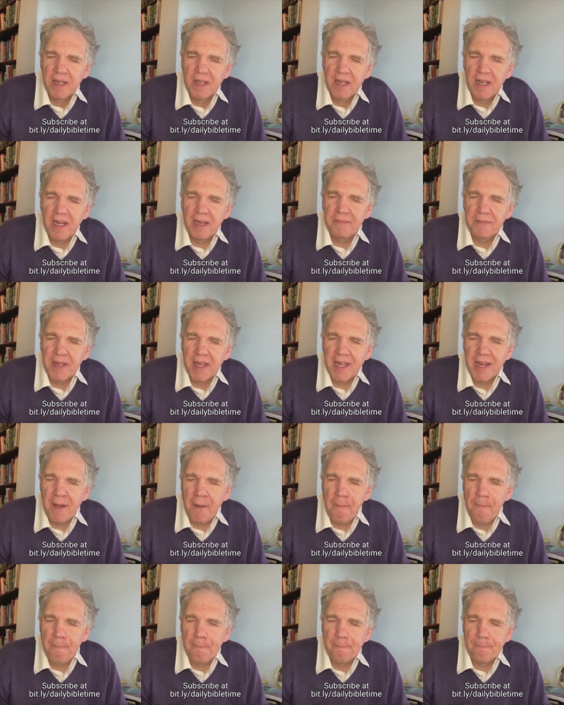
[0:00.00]

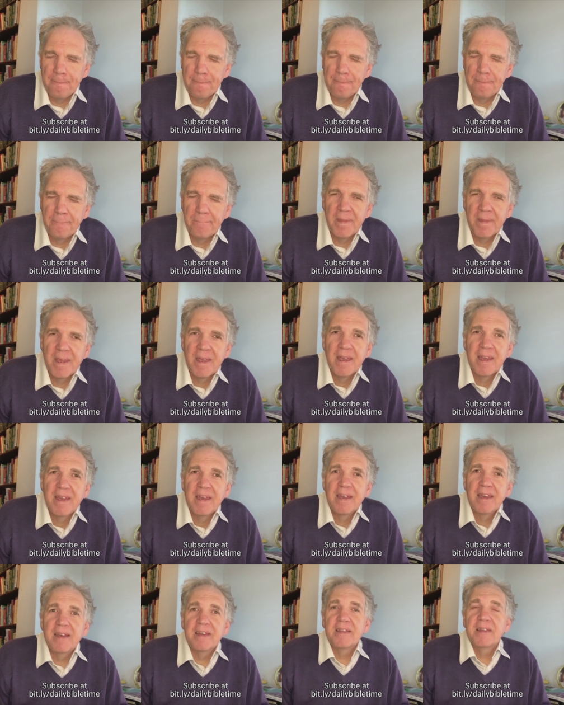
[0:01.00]
Amen.
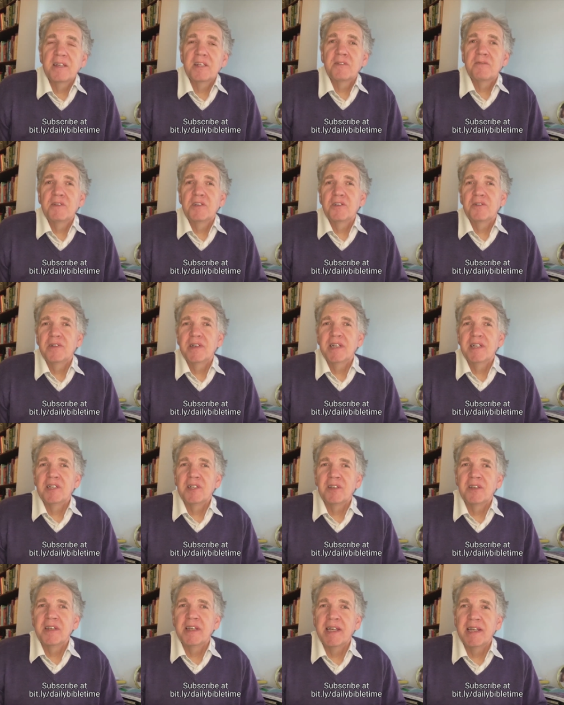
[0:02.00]
Hey, thanks for joining
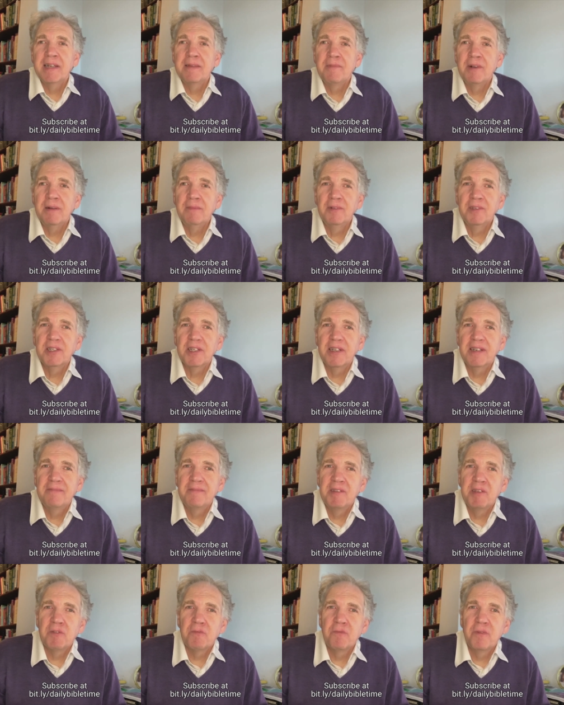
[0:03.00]
us on Daily Bible Time
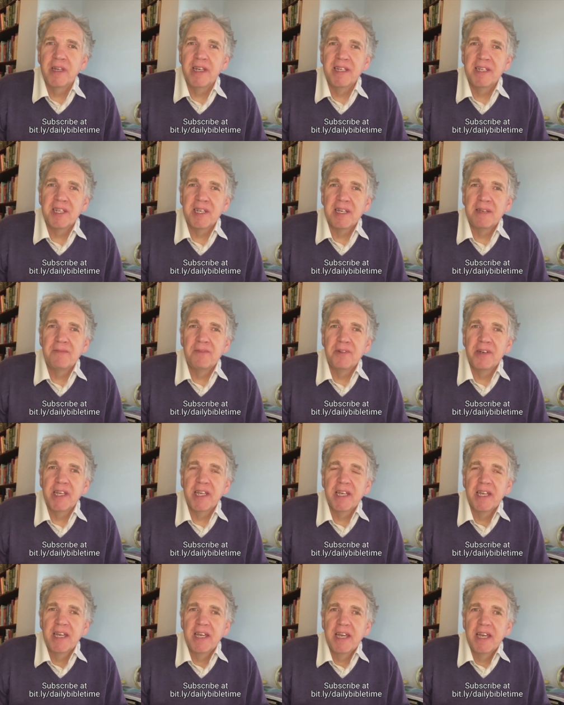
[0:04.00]
this Wednesday
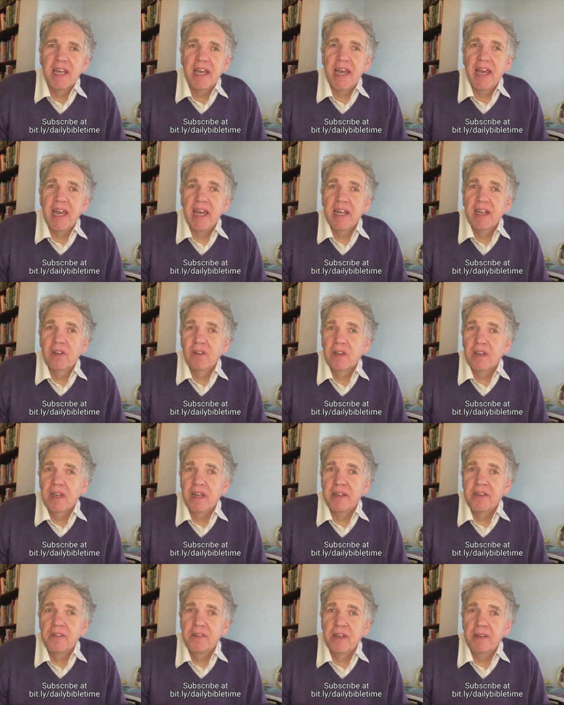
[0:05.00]
morning. And look,
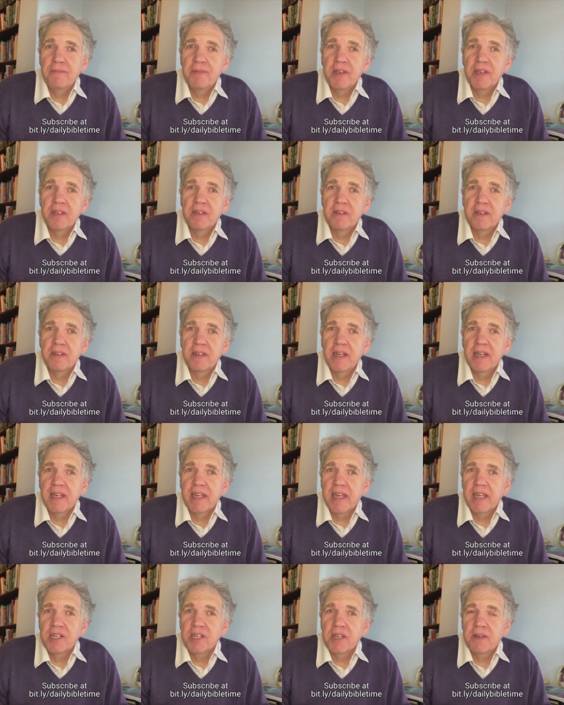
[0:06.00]
I do hope you can
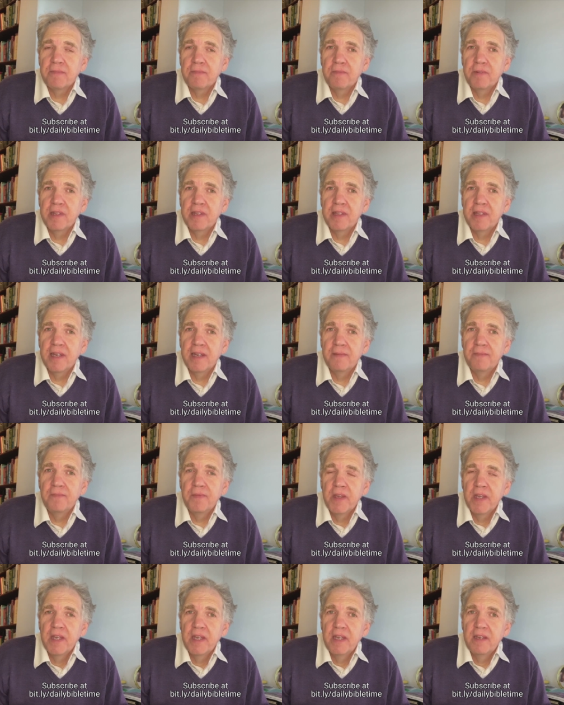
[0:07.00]
catch up with
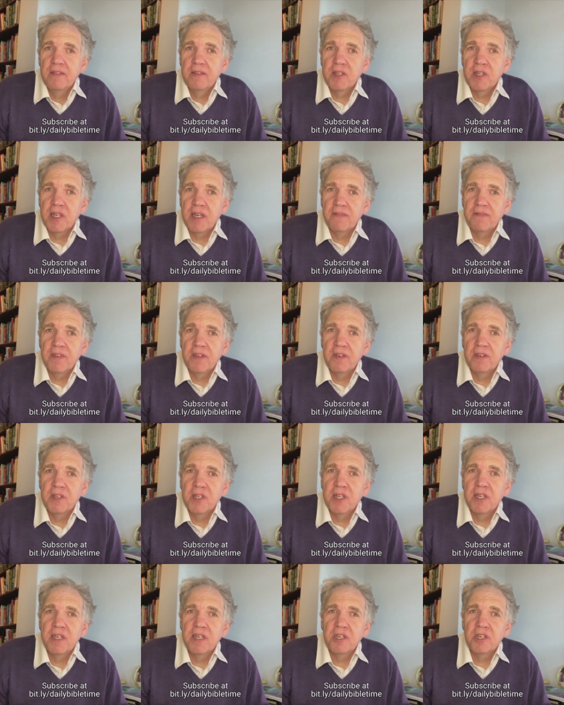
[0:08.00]
this
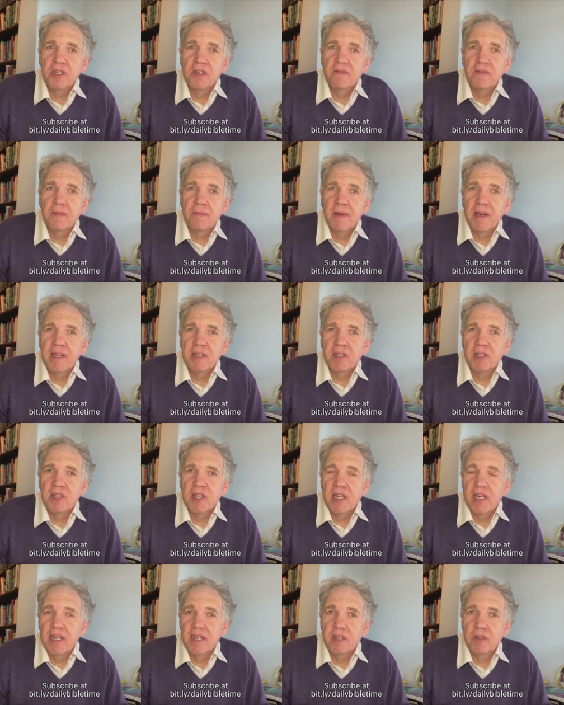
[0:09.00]
afternoon's edition of the
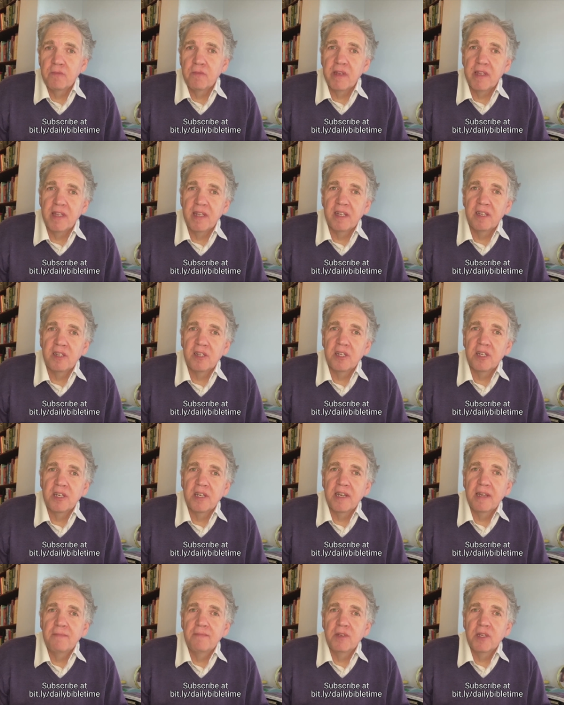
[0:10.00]
Pastor's Heart as we think
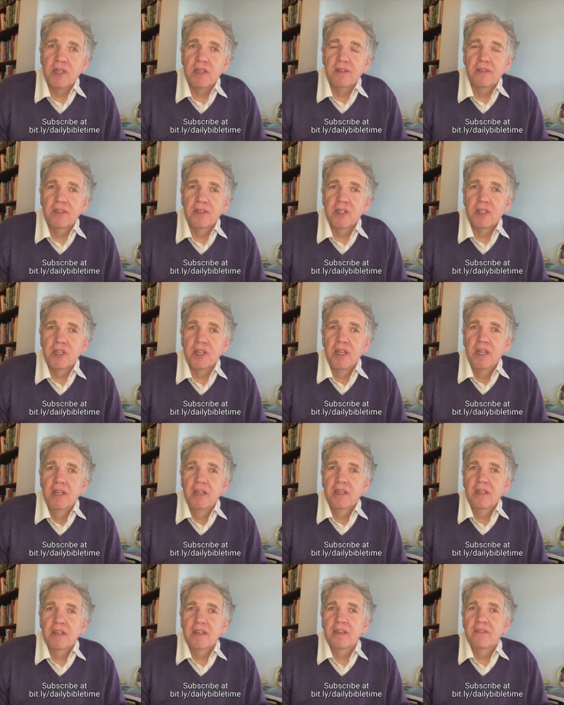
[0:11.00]
stem cells,
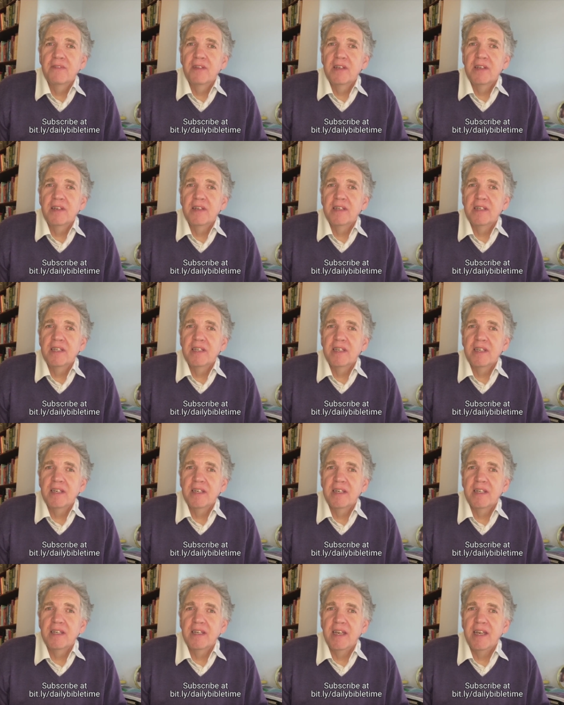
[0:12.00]

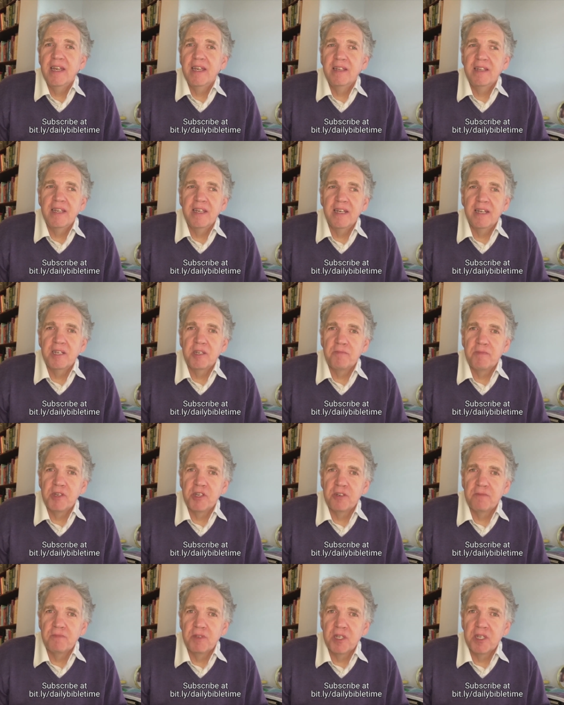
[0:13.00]
COVID-19, and the
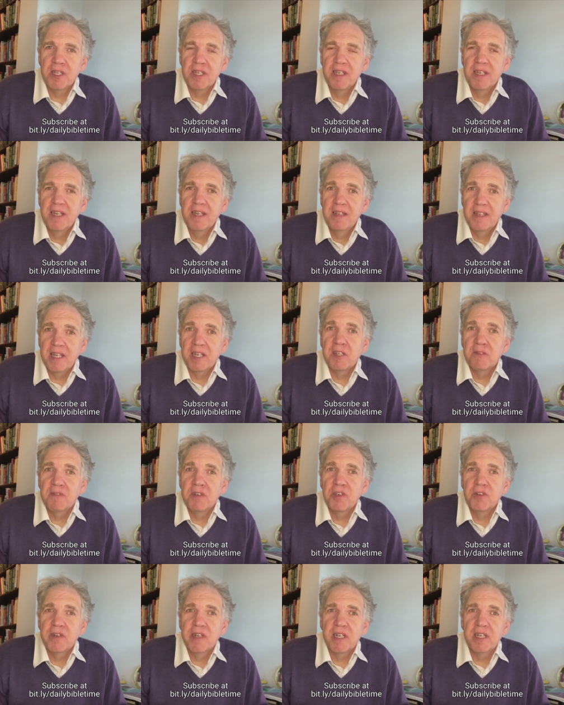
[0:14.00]
Archbishops. Thanks for
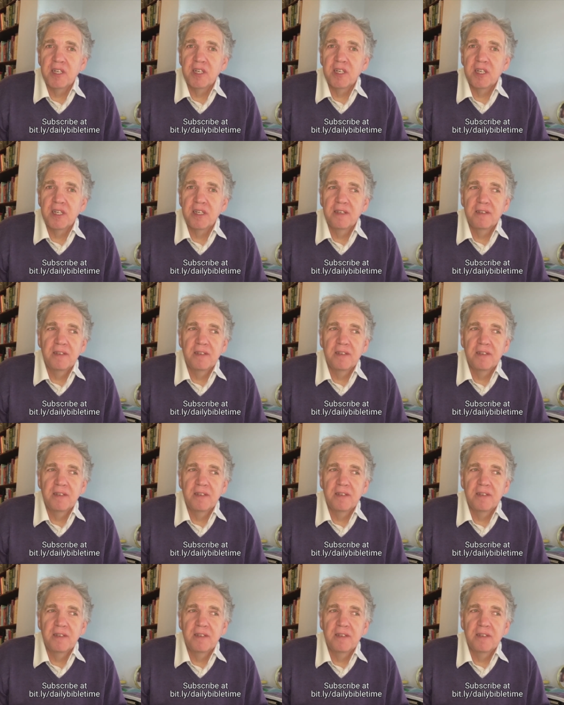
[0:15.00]
joining us.